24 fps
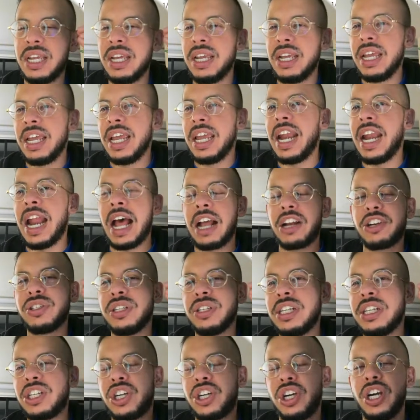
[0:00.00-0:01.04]
it actually
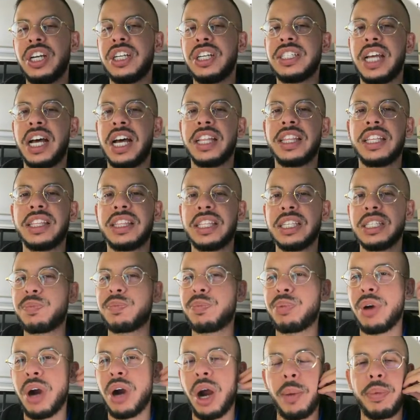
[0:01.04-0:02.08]
turns out that this
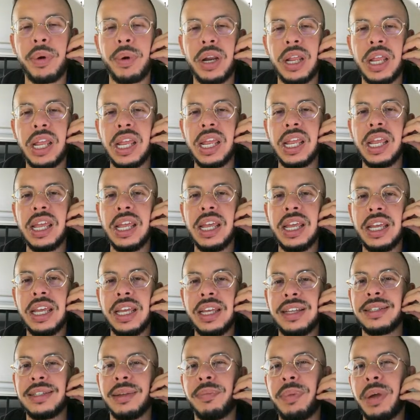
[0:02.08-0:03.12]
property is
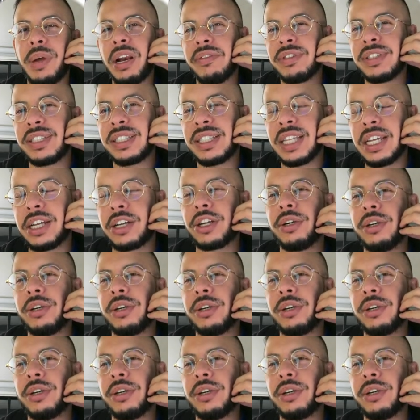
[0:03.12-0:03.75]
a bit of a stinker.